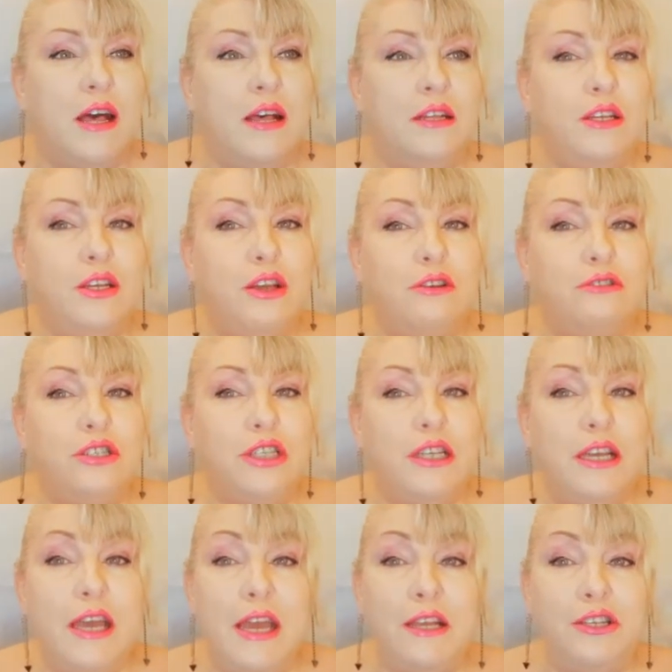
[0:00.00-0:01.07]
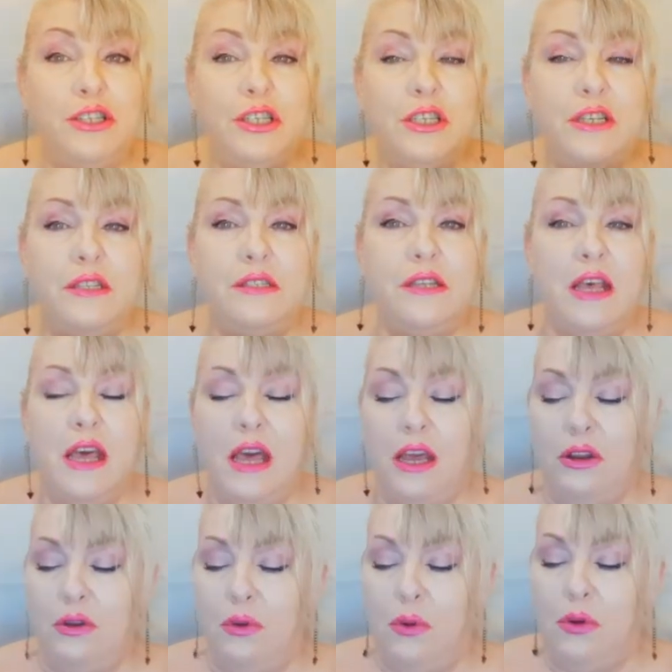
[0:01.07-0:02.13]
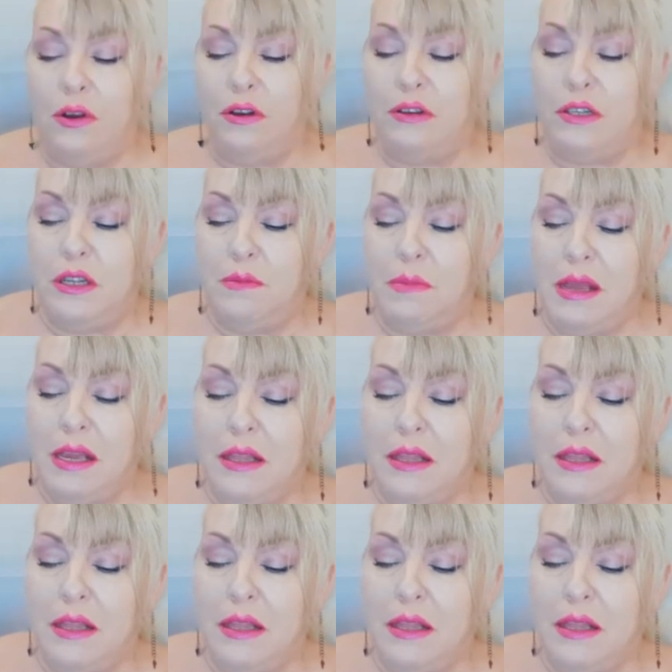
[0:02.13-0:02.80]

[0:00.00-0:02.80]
negotiations in order to make